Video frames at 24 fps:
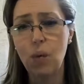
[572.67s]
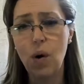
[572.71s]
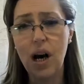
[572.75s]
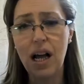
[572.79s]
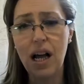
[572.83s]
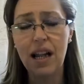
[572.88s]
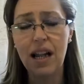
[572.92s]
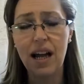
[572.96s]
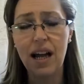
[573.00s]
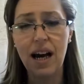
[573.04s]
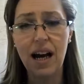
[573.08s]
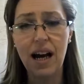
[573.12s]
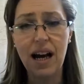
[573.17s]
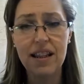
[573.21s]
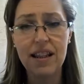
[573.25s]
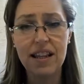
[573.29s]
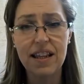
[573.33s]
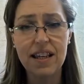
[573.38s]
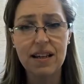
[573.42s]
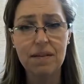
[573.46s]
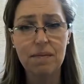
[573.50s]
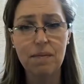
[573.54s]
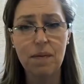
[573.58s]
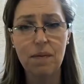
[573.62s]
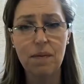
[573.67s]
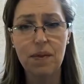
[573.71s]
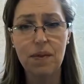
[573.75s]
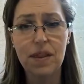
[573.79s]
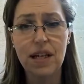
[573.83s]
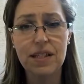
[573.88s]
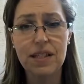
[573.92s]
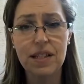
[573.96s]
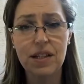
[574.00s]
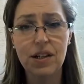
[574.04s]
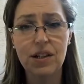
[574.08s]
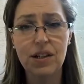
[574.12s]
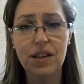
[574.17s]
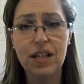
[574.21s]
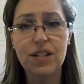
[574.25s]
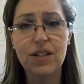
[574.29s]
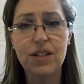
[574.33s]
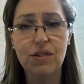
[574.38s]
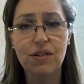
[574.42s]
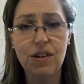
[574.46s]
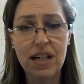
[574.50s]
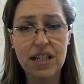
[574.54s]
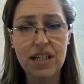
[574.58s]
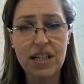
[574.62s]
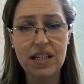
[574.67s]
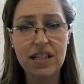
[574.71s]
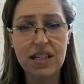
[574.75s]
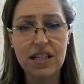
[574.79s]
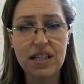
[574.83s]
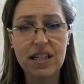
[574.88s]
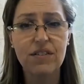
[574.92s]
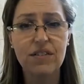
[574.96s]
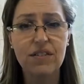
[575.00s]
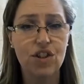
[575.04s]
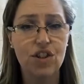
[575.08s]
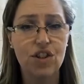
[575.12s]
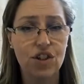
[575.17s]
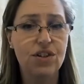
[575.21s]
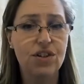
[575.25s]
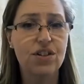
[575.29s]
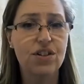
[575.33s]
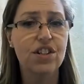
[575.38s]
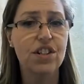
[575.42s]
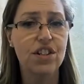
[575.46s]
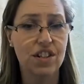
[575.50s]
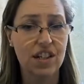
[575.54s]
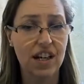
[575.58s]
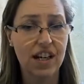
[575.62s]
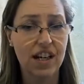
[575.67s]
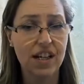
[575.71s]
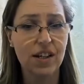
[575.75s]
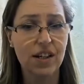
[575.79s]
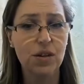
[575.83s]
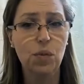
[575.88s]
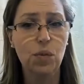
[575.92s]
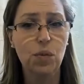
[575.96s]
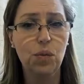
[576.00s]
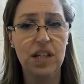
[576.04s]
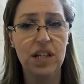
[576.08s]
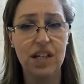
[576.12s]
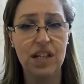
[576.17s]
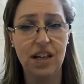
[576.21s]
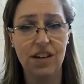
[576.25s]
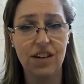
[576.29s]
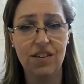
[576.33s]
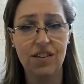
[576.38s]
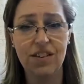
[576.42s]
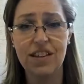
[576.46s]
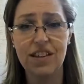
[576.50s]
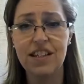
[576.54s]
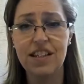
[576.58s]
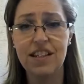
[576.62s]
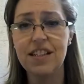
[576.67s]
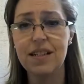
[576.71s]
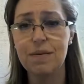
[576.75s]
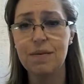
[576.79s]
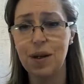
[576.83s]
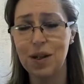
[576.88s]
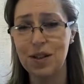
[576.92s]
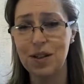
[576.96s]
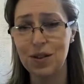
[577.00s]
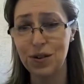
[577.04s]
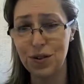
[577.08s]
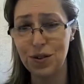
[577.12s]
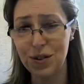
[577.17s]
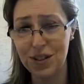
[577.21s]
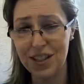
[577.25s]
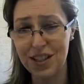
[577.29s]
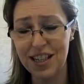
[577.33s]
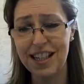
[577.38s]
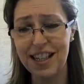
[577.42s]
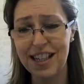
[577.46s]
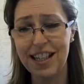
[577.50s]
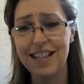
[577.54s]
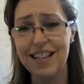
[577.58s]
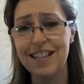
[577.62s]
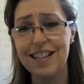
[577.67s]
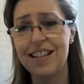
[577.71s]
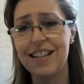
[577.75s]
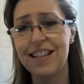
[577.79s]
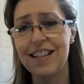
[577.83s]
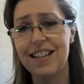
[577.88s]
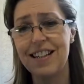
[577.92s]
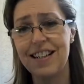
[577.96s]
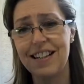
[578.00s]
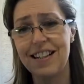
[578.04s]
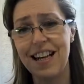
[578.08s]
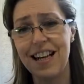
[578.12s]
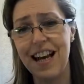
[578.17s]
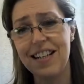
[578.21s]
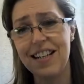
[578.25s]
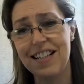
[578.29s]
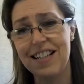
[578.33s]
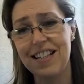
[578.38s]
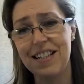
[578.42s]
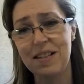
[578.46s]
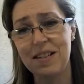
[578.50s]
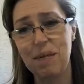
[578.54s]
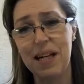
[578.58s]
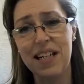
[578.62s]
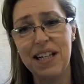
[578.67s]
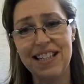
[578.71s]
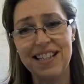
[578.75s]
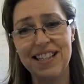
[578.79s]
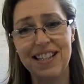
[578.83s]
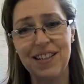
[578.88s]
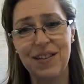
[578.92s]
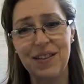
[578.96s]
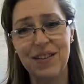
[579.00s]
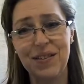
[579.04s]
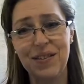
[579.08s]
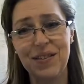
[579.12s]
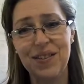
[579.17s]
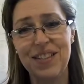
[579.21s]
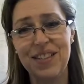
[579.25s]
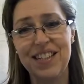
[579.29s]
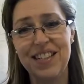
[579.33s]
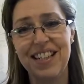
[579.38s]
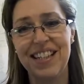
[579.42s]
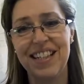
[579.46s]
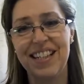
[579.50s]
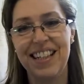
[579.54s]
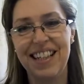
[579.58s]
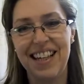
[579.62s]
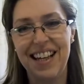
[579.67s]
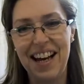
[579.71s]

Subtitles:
Well, I think there's a great deal of students that cycle. We know this because you see thousands of bicycles.